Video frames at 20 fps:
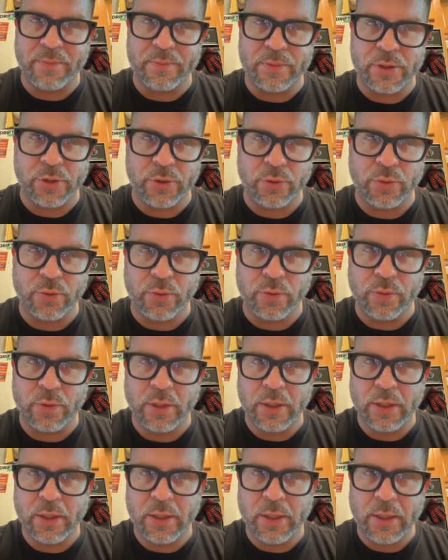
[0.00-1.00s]
him to
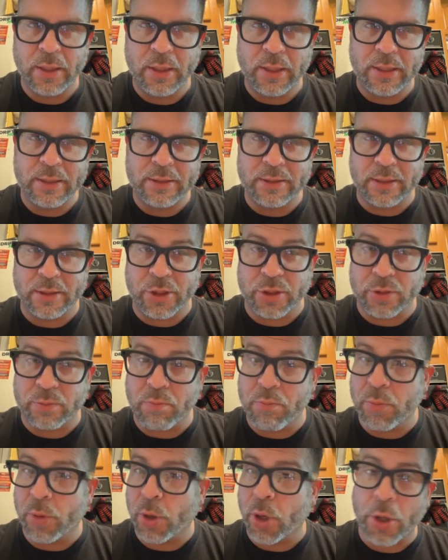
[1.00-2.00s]

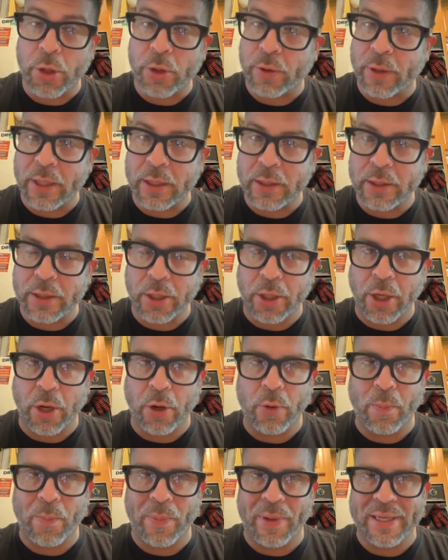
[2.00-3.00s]
just murder it,
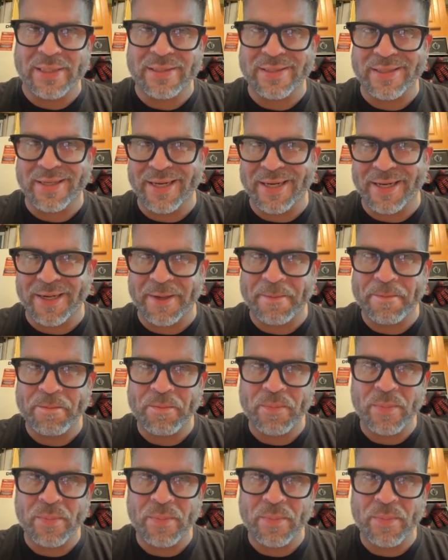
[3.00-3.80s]
But it's like